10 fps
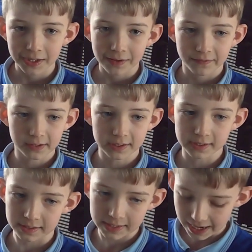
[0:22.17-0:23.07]

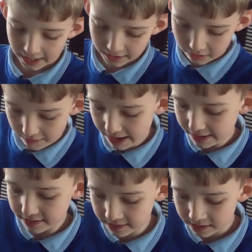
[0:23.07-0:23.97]
Versus
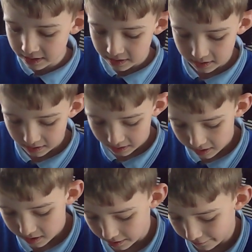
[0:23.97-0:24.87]
Anoret,
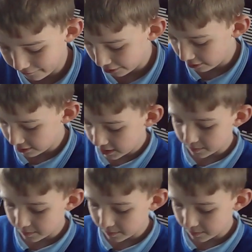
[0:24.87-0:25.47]
the first